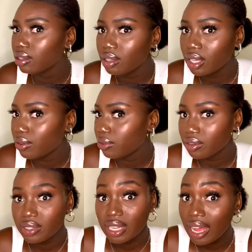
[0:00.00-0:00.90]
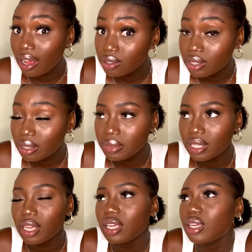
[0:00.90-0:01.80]
in front of his house or
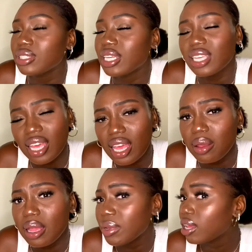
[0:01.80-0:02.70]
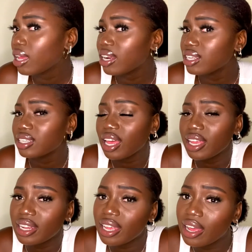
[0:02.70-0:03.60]
something. He was like, yeah, I'm gonna head inside
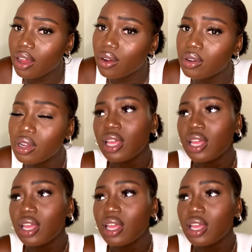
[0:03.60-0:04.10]
now,